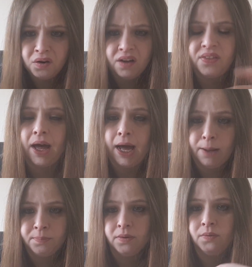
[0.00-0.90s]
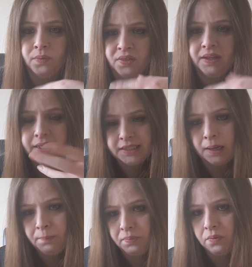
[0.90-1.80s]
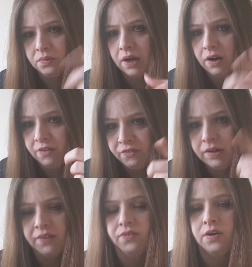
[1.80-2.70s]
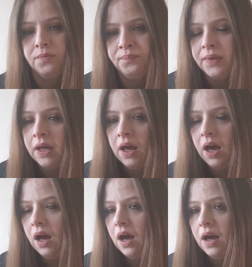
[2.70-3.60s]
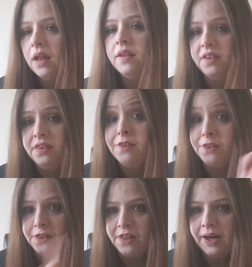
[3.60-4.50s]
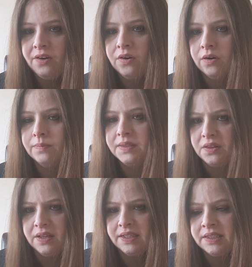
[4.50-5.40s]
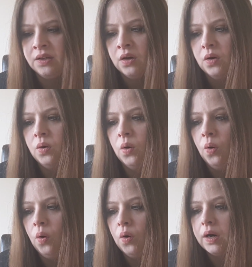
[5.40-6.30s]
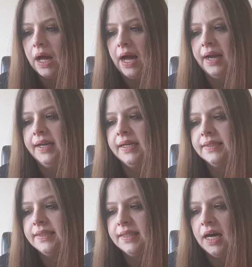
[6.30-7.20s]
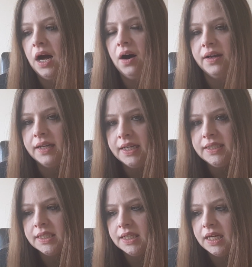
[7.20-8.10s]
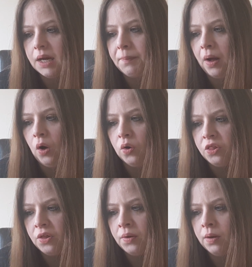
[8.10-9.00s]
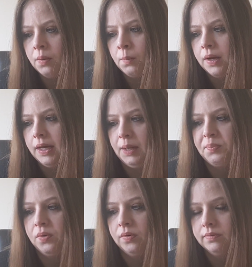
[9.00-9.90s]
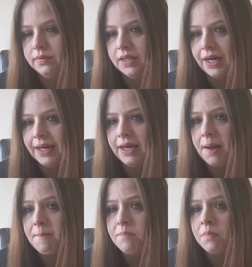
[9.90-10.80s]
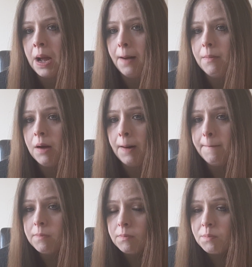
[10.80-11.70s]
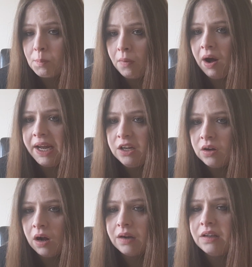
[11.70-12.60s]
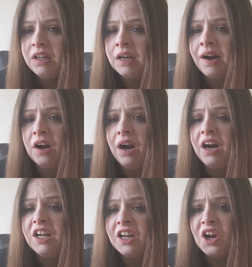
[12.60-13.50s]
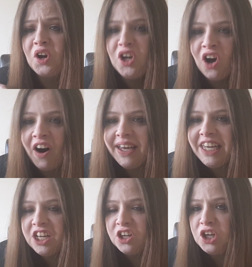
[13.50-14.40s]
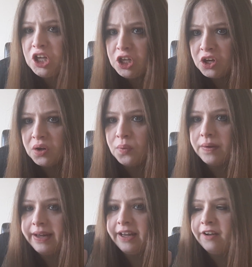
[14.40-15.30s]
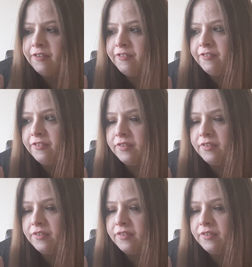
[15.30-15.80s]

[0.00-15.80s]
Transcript: like that happen with the example that I've given, then comes this talk, and it's that I need to think about other people that he might not like you if